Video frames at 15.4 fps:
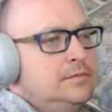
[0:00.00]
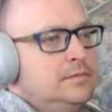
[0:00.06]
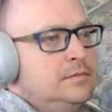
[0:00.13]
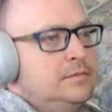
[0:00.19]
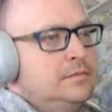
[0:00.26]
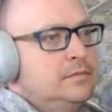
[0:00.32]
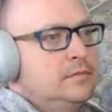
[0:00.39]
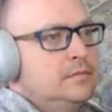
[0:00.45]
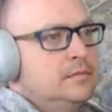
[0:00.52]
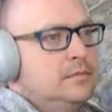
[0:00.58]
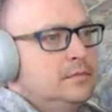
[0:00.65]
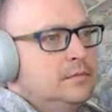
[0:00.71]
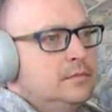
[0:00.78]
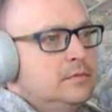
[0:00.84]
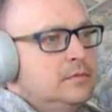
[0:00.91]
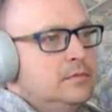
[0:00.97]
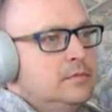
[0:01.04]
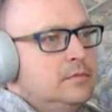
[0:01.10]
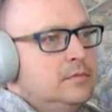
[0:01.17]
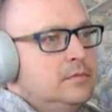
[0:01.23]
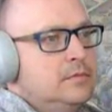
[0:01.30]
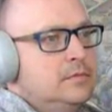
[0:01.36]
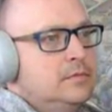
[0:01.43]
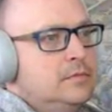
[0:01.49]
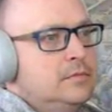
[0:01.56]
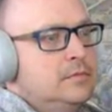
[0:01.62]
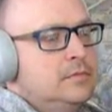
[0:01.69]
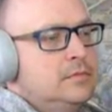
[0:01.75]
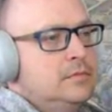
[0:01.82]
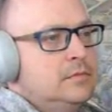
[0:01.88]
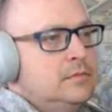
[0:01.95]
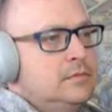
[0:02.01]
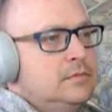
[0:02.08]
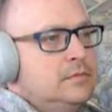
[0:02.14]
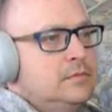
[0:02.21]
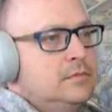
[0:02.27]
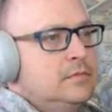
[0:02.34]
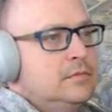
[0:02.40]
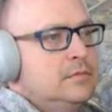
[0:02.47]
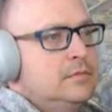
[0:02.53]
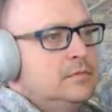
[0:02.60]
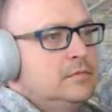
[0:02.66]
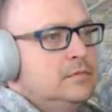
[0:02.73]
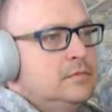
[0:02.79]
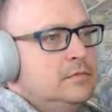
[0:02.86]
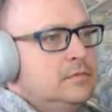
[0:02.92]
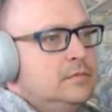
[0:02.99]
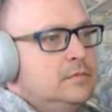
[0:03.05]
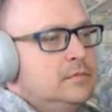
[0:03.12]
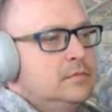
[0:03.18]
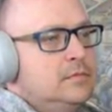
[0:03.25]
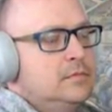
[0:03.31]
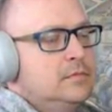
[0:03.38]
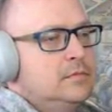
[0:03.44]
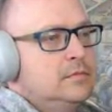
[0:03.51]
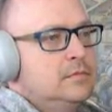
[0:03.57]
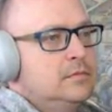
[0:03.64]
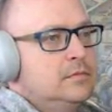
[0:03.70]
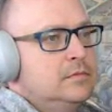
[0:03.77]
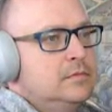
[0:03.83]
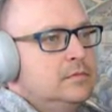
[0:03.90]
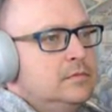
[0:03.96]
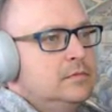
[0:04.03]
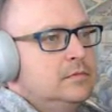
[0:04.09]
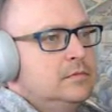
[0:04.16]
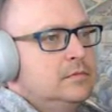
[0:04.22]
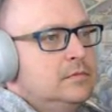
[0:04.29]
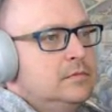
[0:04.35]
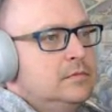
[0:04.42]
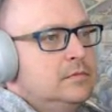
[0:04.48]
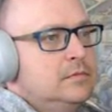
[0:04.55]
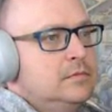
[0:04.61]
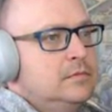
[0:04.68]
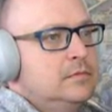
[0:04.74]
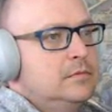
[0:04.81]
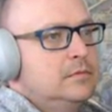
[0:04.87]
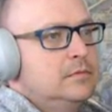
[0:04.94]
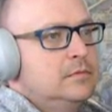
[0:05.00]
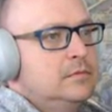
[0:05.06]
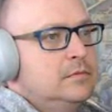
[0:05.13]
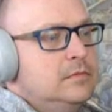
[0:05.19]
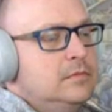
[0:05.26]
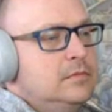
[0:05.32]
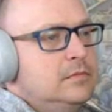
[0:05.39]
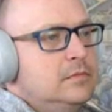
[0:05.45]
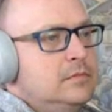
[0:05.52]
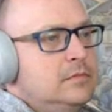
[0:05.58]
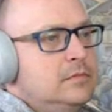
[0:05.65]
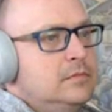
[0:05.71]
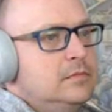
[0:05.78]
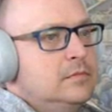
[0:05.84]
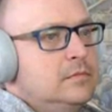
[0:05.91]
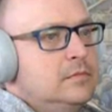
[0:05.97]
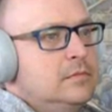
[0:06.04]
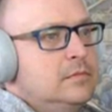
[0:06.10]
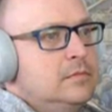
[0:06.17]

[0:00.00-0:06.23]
(silent)